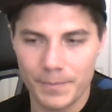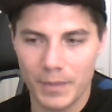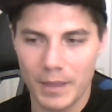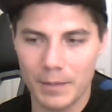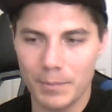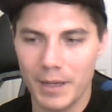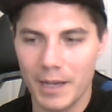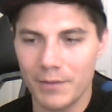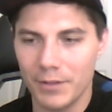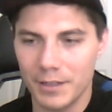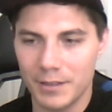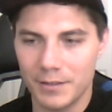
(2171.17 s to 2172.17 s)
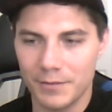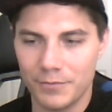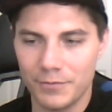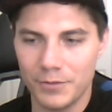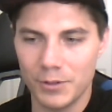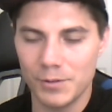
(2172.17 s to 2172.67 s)
they might have like a
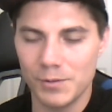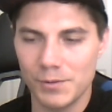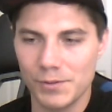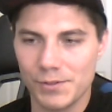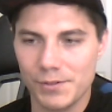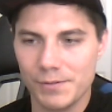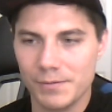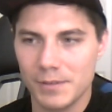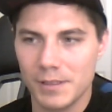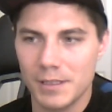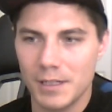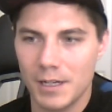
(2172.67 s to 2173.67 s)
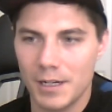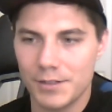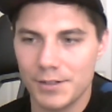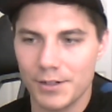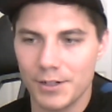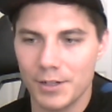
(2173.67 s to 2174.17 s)
diffuse
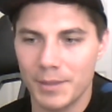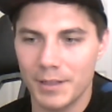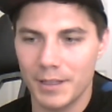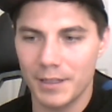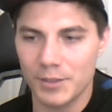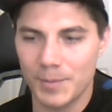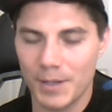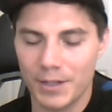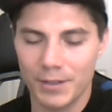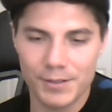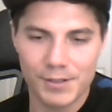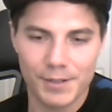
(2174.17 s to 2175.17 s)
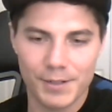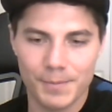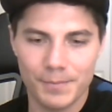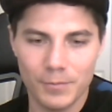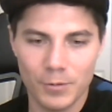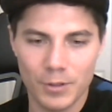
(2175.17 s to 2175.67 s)
term and like a specular
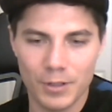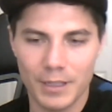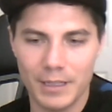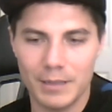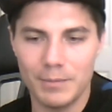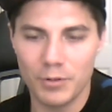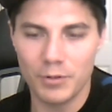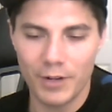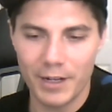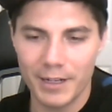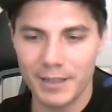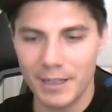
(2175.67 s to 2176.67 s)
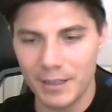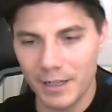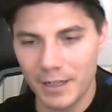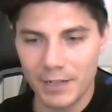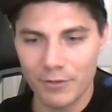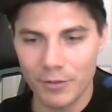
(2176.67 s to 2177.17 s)
term where they're like providing that
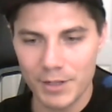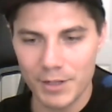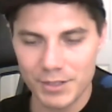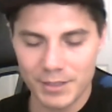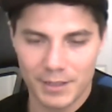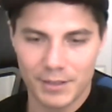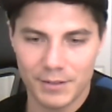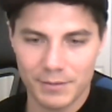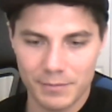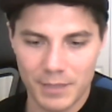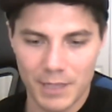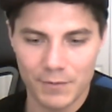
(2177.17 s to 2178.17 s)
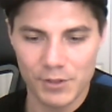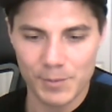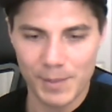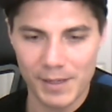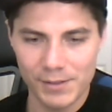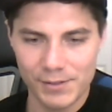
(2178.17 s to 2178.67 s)
lighting information at a given
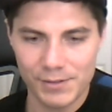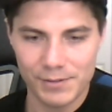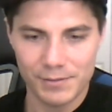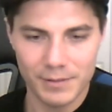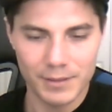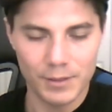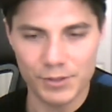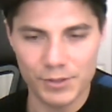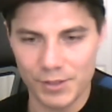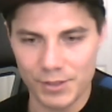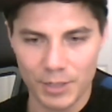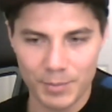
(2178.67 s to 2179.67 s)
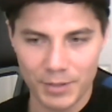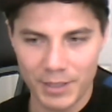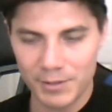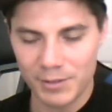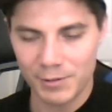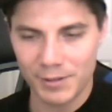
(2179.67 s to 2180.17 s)
space, and those just
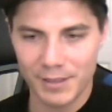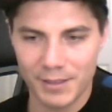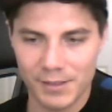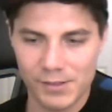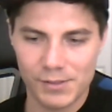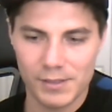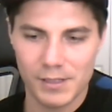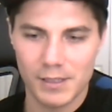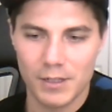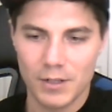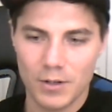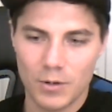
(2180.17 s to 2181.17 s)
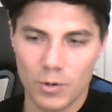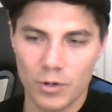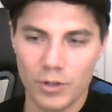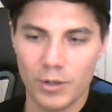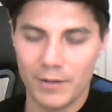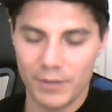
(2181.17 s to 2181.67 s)
interpolate between things.
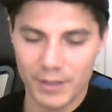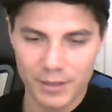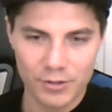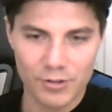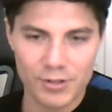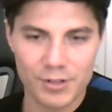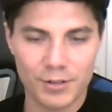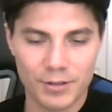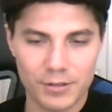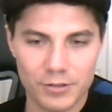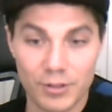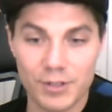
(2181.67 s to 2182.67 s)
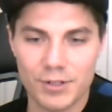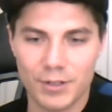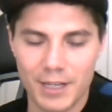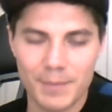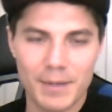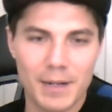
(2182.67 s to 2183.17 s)
Or you'll have like the traditional
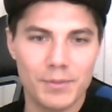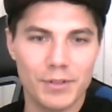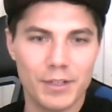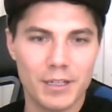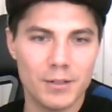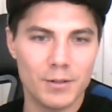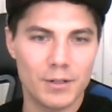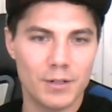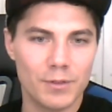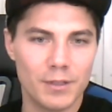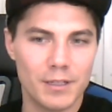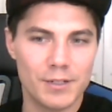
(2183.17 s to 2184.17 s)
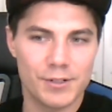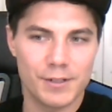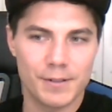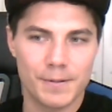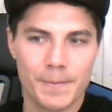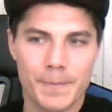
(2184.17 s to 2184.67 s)
light maps like you do in Unreal
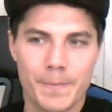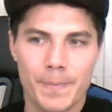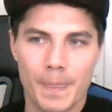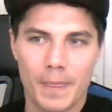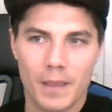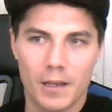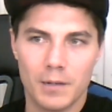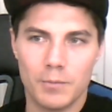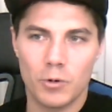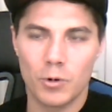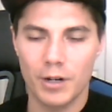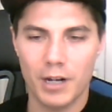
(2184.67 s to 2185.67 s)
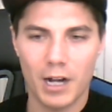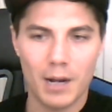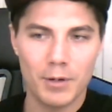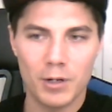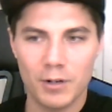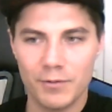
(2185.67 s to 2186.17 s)
Engine, or a
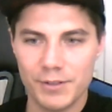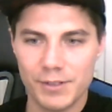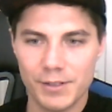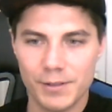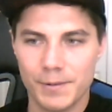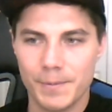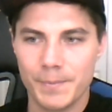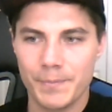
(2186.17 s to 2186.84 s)
combo of the two.